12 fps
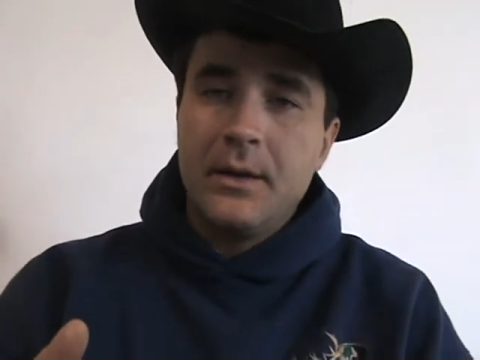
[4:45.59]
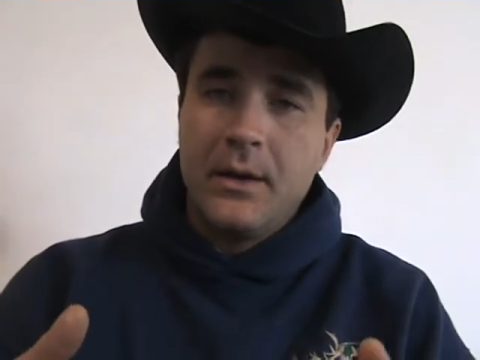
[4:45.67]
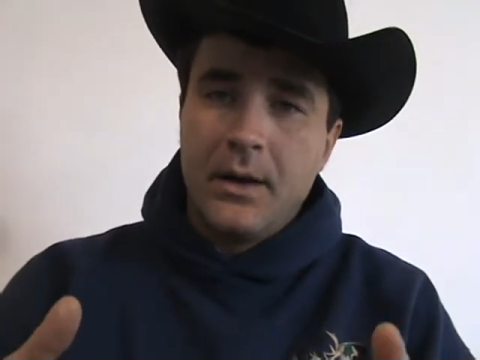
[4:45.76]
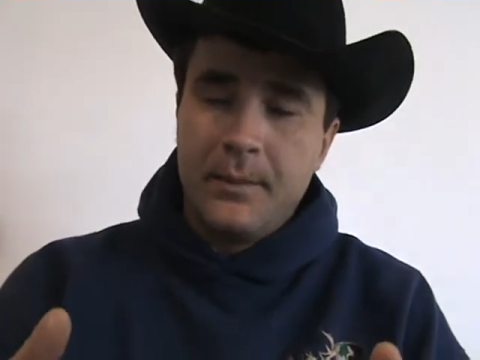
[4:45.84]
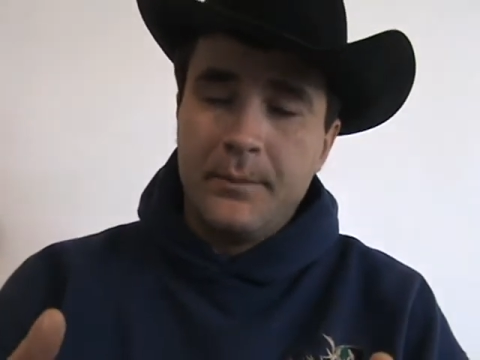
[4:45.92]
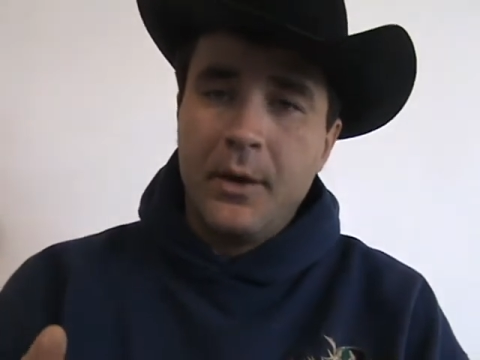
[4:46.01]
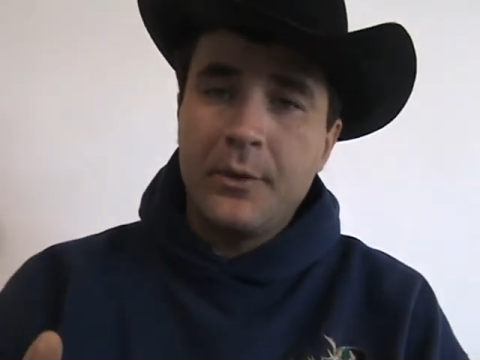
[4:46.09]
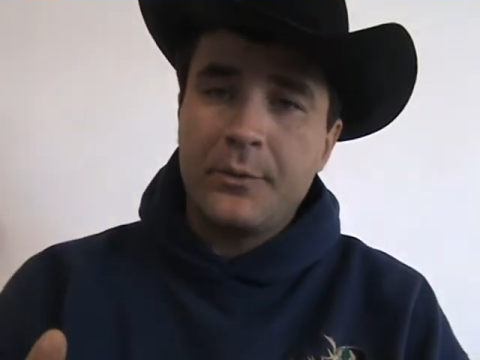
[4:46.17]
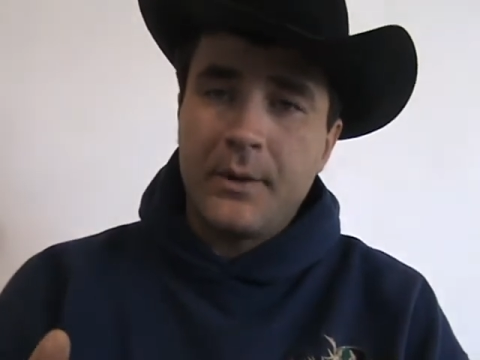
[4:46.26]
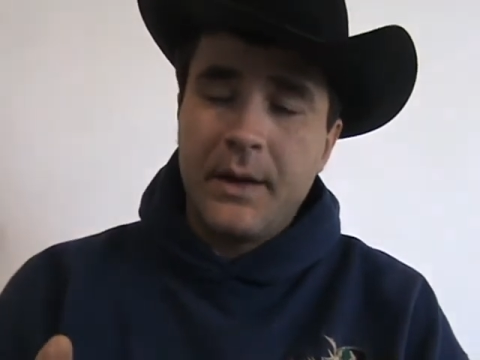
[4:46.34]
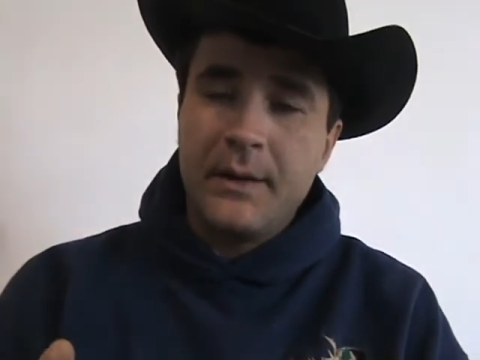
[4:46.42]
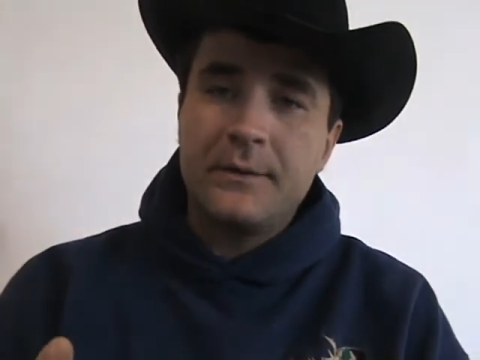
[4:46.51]
on both
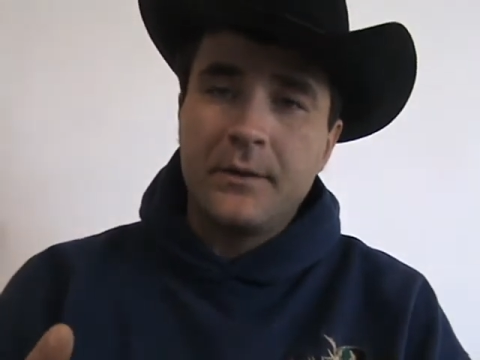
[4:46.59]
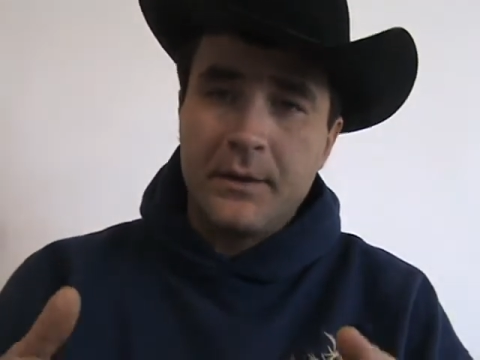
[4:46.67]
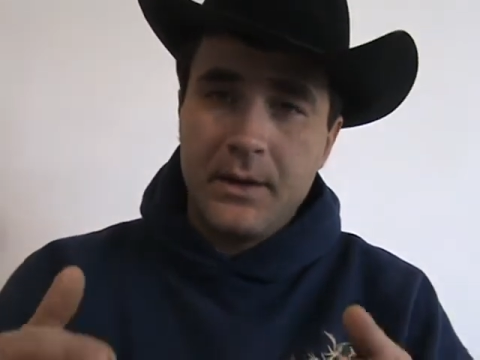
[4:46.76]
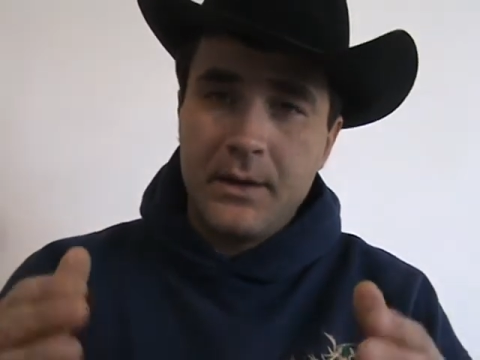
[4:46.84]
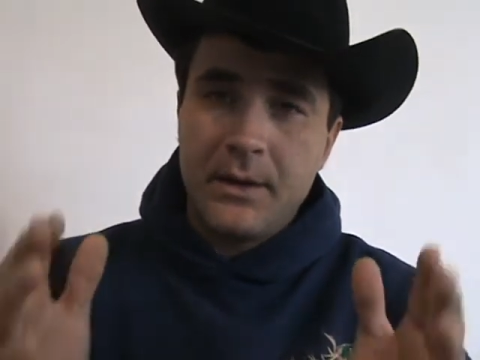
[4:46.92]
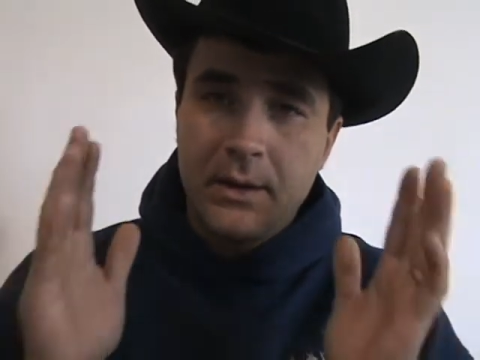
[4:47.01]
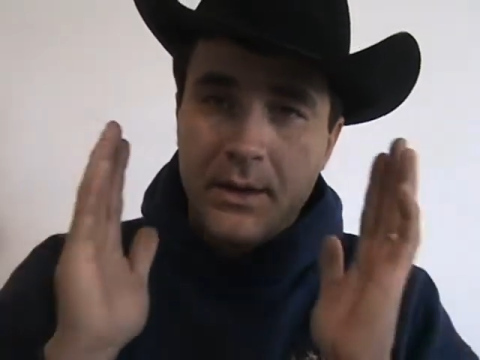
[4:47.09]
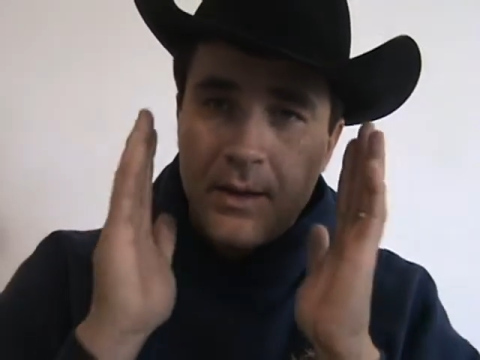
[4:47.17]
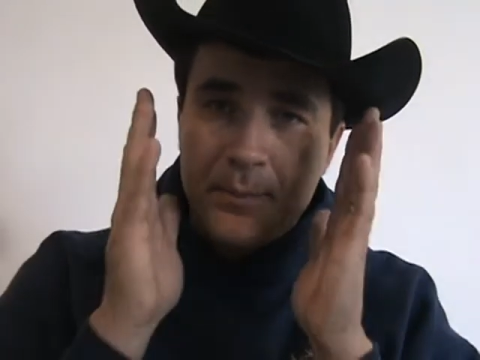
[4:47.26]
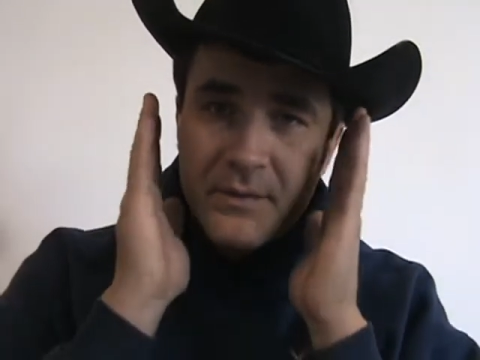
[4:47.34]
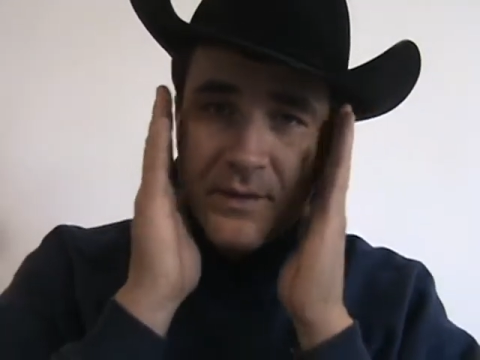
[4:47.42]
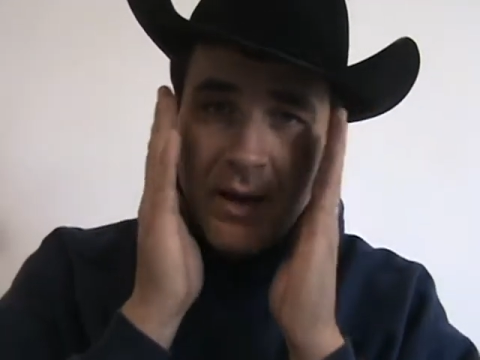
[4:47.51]
reins so he could
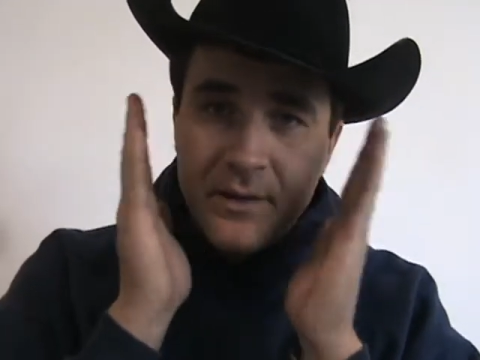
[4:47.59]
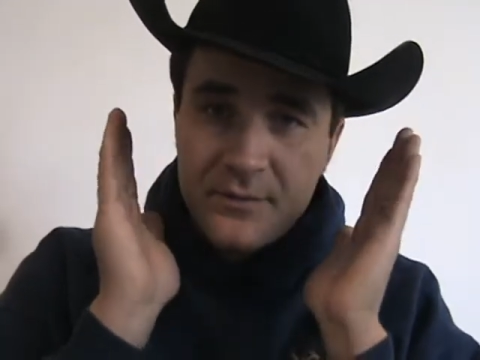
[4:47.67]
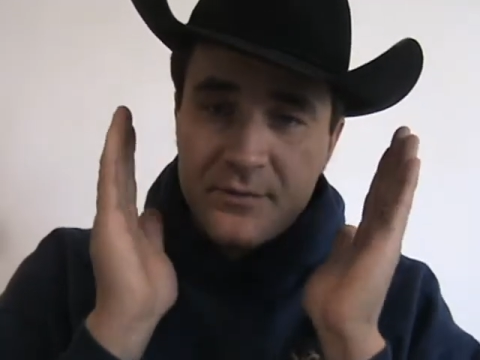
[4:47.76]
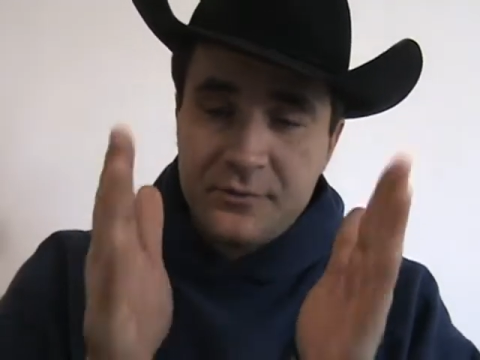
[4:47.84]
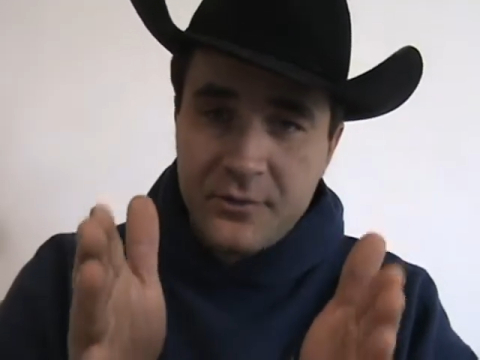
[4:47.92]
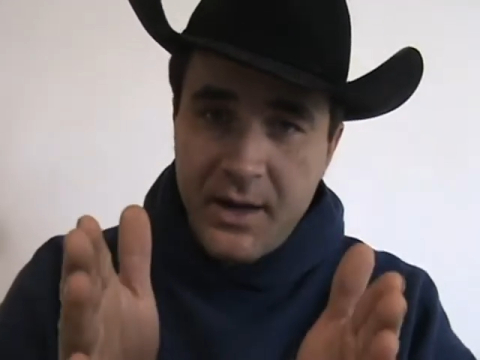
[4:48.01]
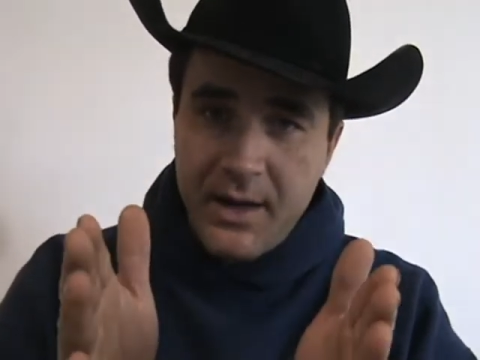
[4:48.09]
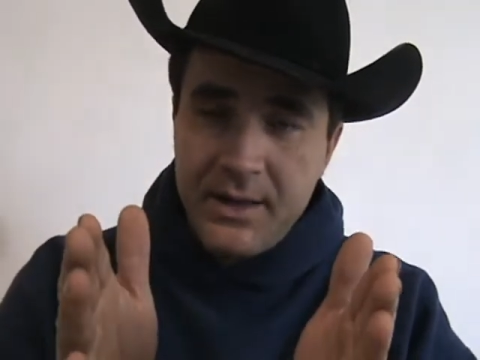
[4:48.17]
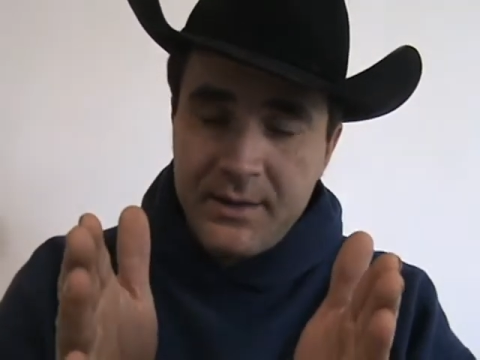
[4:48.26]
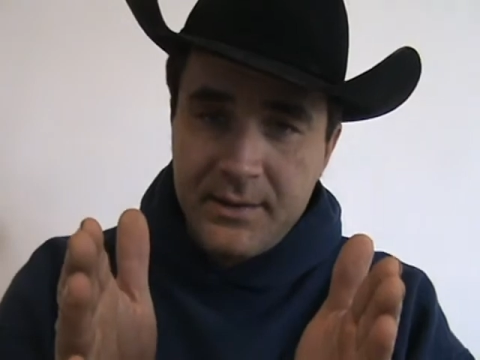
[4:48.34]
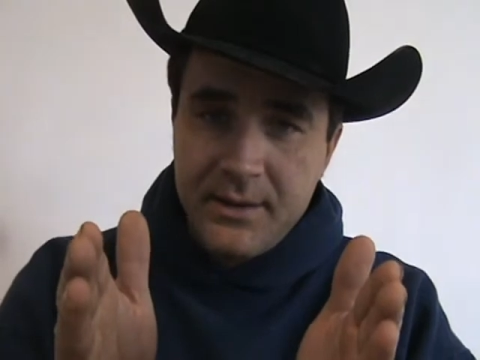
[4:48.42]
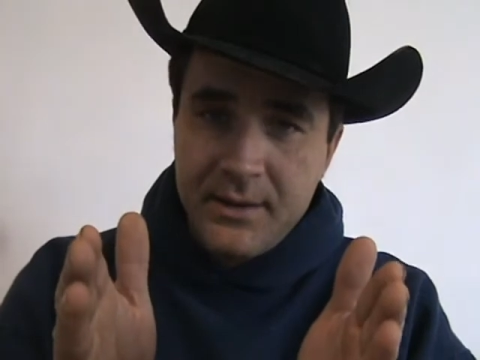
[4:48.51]
keep his head
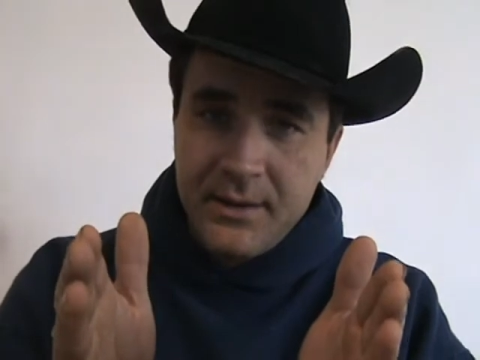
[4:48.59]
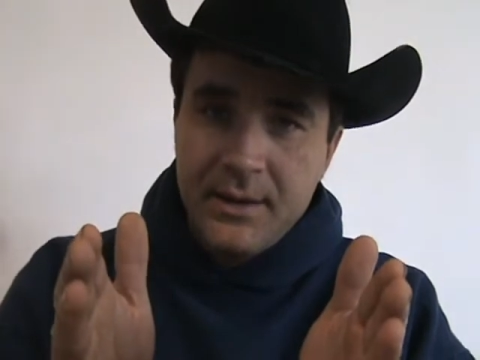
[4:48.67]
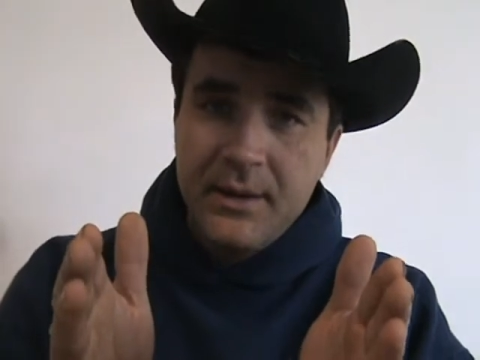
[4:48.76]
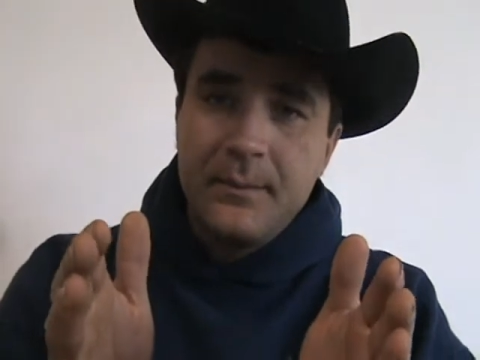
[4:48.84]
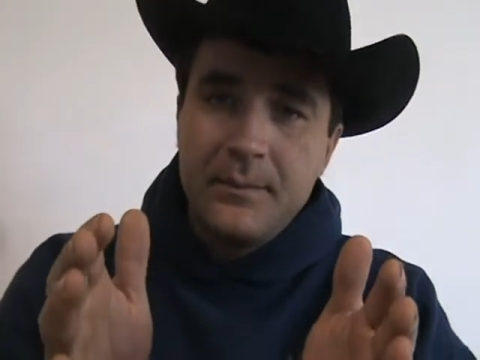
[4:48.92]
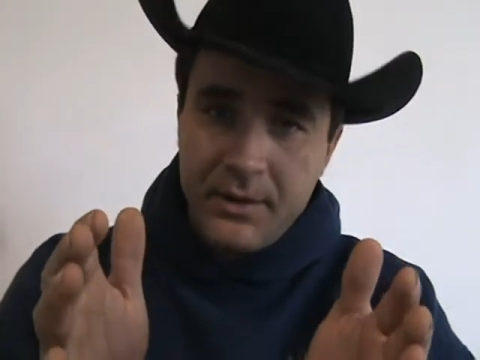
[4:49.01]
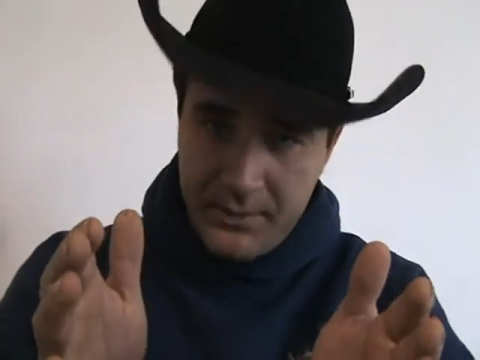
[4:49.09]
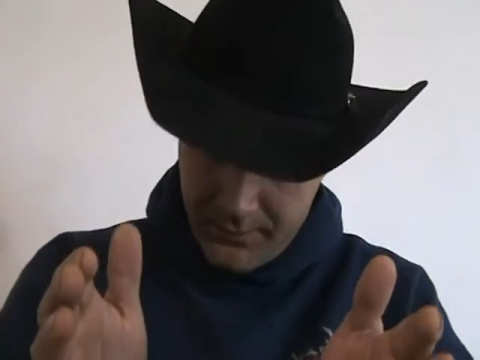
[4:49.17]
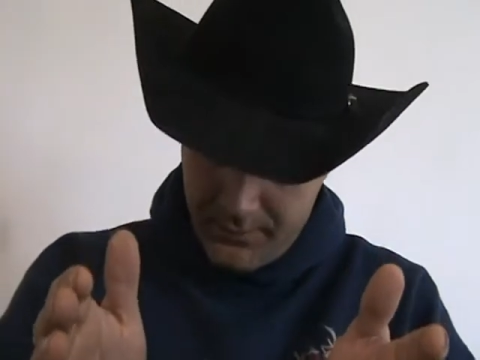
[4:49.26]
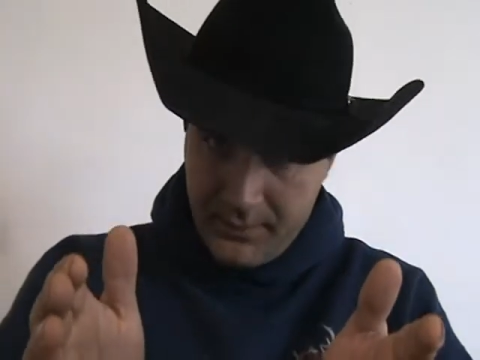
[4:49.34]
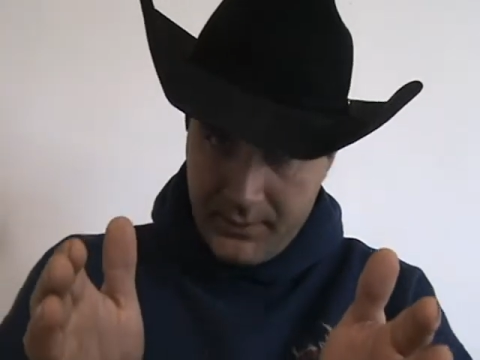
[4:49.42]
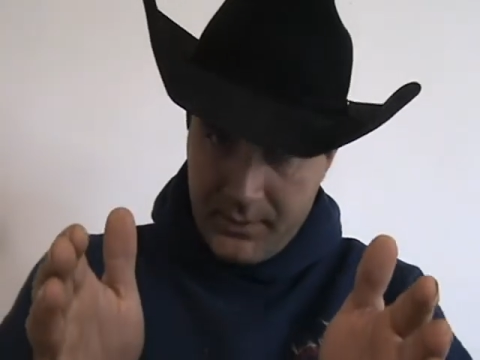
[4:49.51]
straight, but you
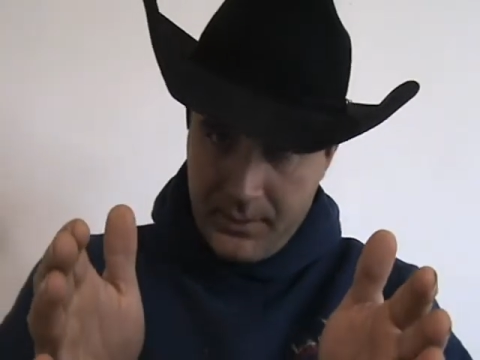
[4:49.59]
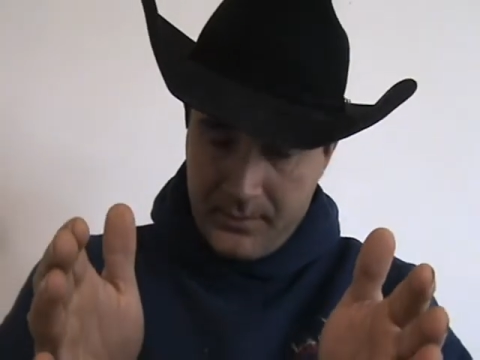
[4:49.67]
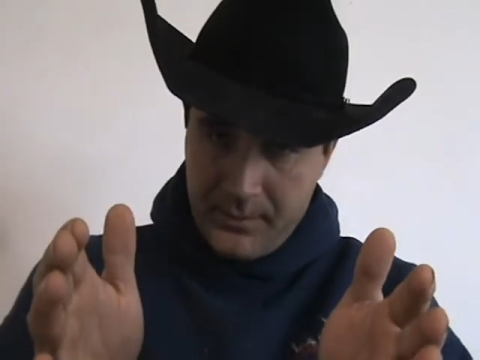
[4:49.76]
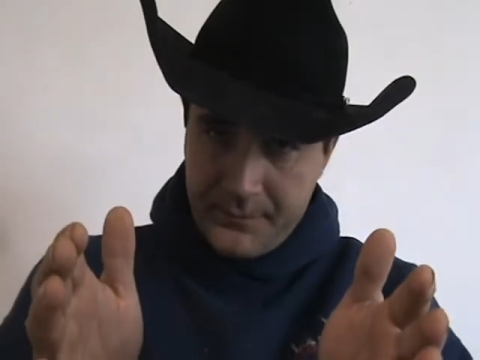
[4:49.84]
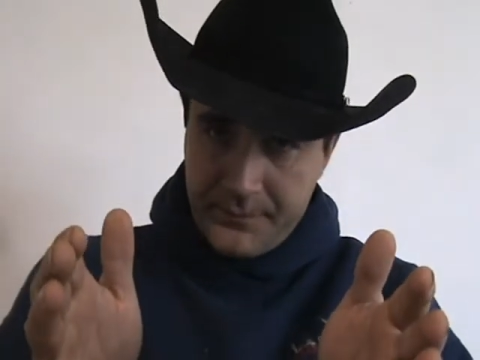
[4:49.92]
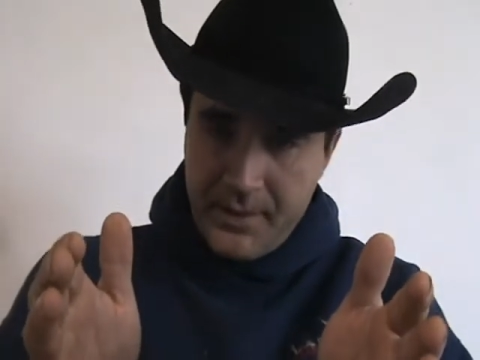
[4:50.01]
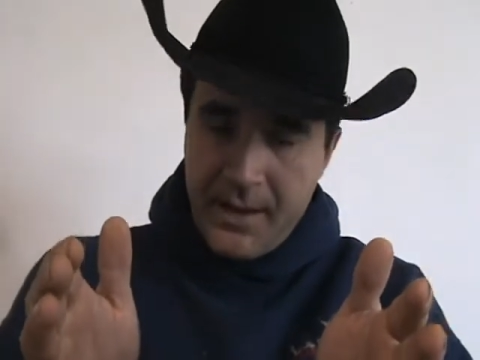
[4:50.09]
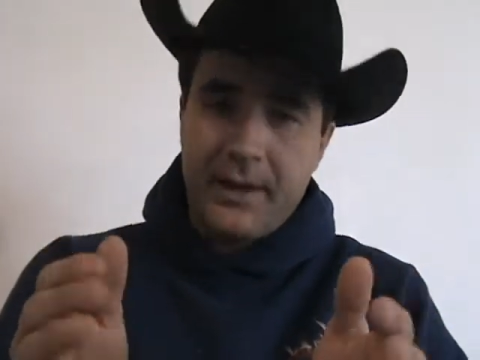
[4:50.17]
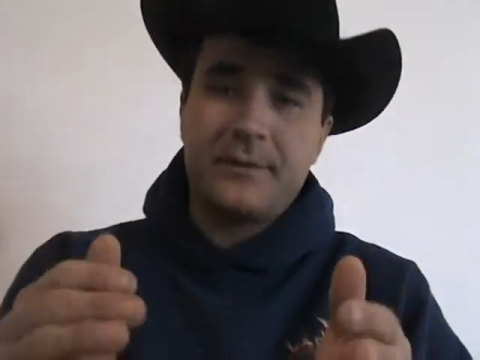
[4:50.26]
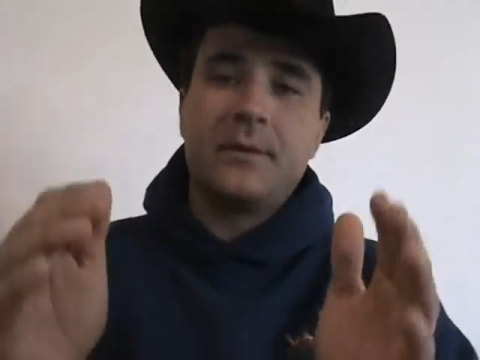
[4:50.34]
still get him to flex.